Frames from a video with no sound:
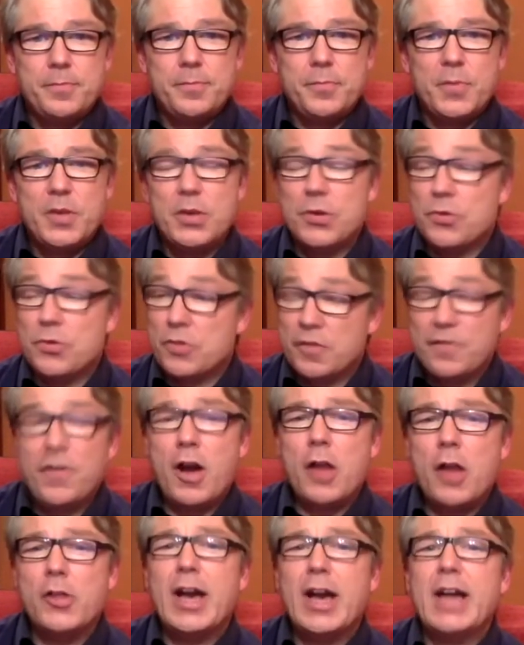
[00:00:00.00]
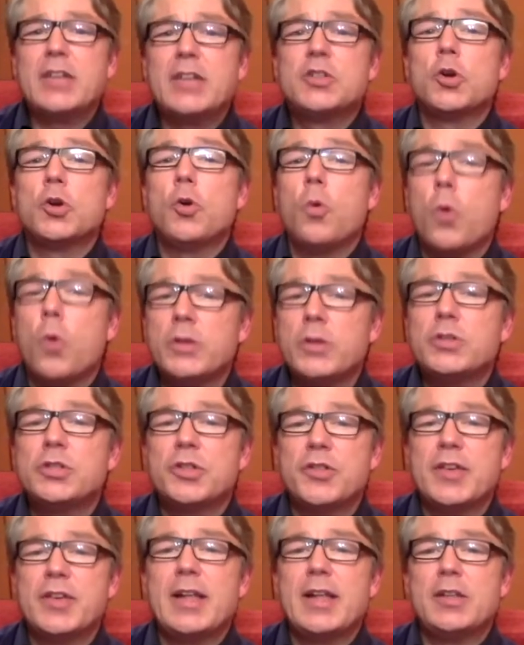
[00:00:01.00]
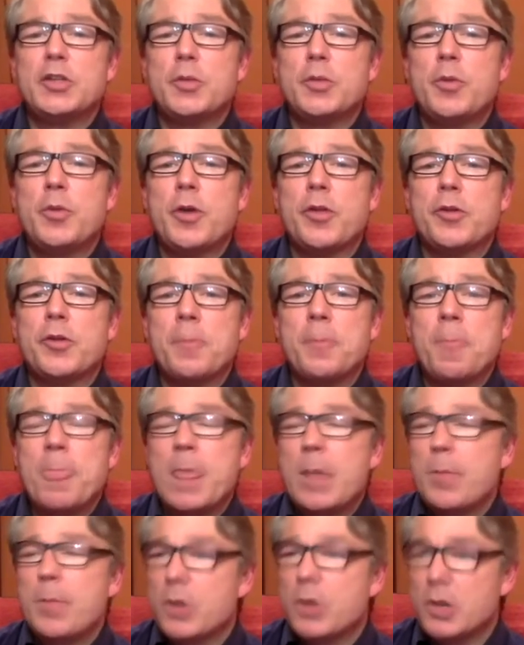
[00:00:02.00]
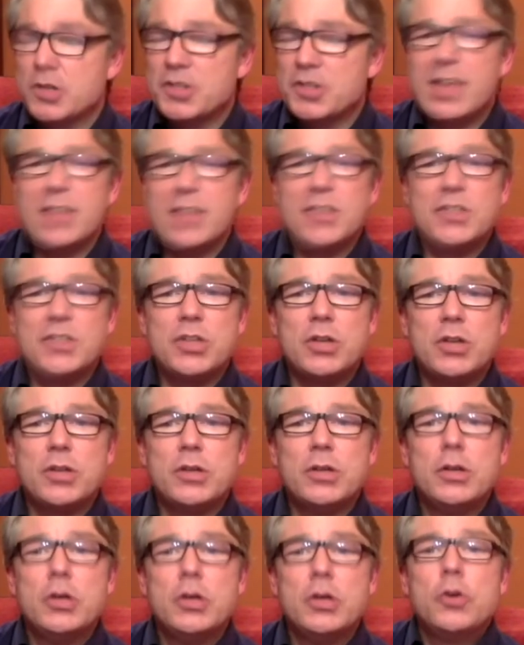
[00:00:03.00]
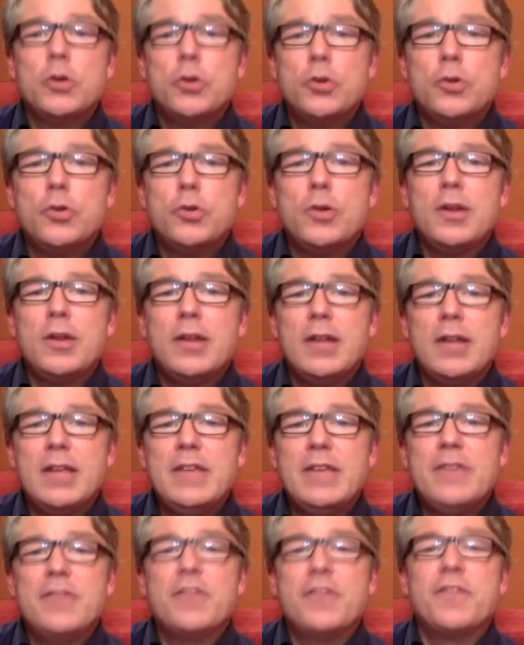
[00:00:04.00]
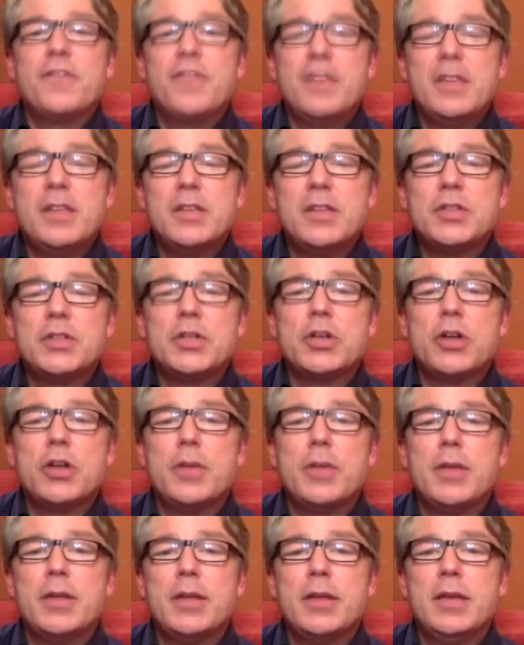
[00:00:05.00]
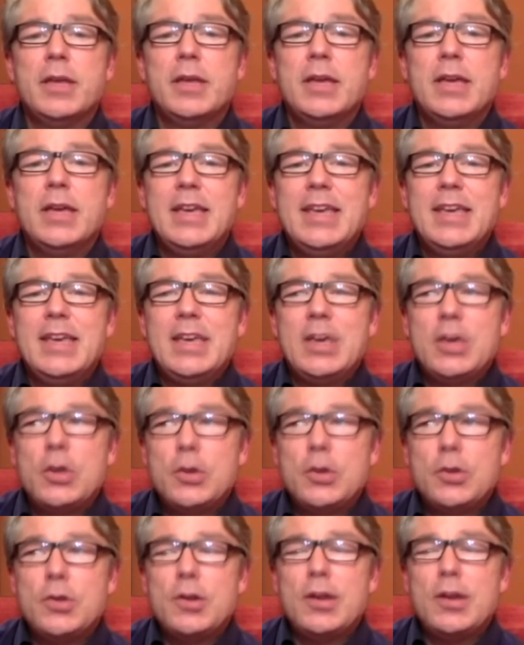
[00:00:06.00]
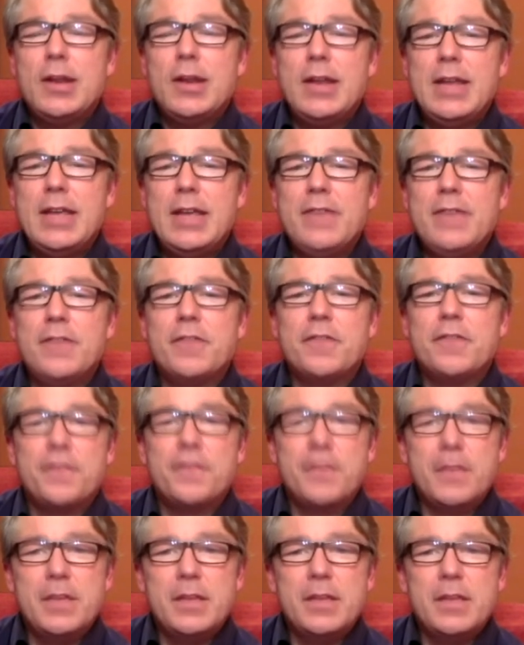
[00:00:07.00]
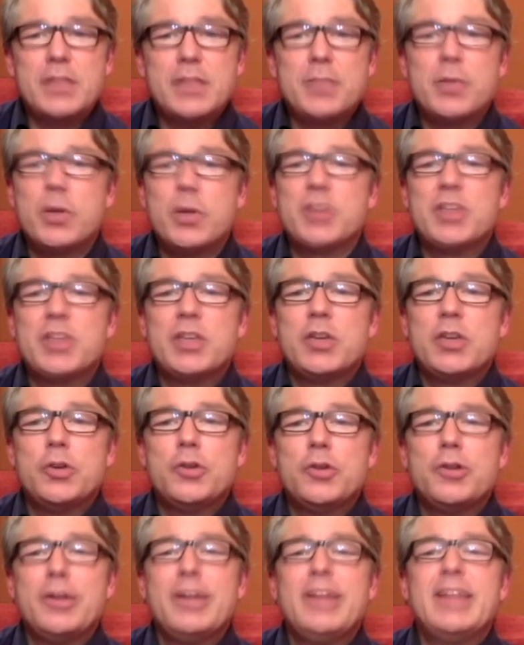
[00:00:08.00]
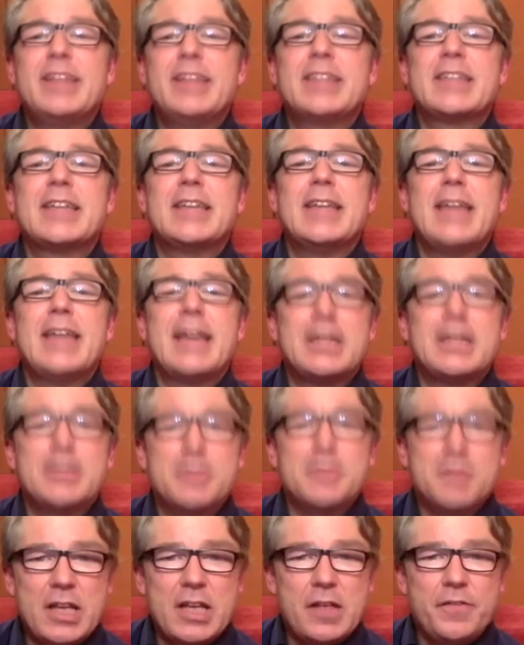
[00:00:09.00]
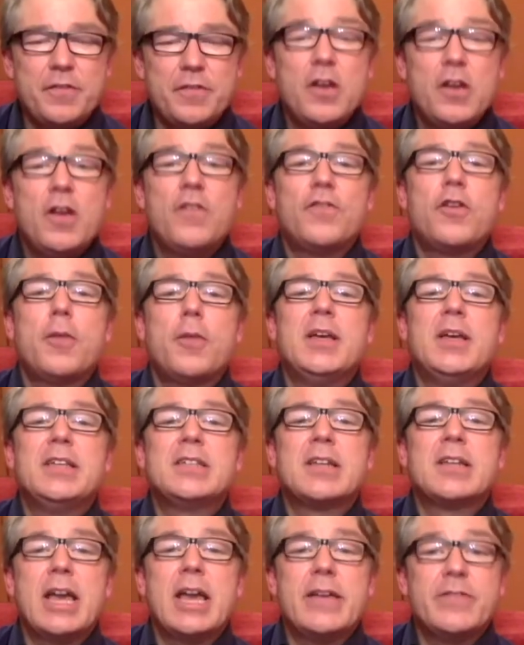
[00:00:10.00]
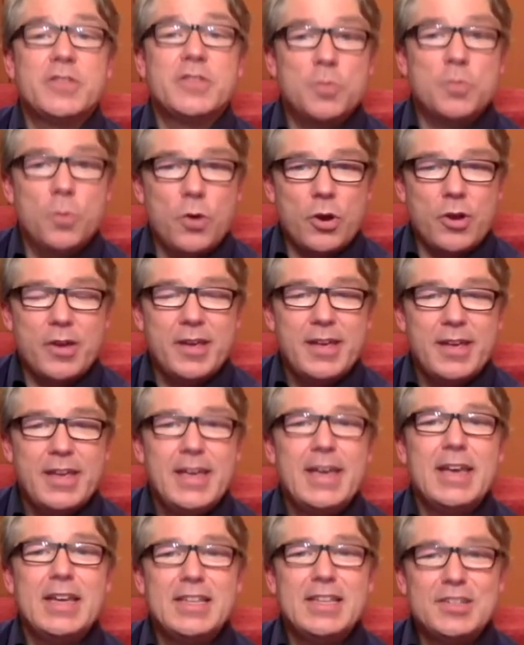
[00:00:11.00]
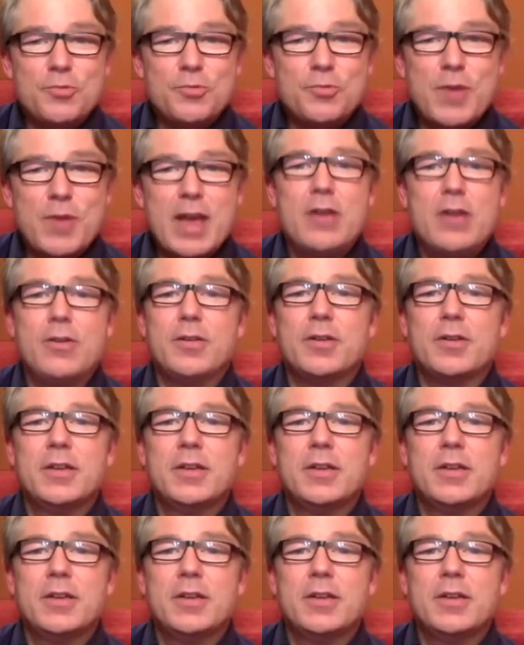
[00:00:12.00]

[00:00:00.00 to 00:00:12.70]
You know, the father had to go out to the elder brother because that son couldn't leave the fields to come in. He couldn't leave the fields because he couldn't disconnect himself from his life's work, his record.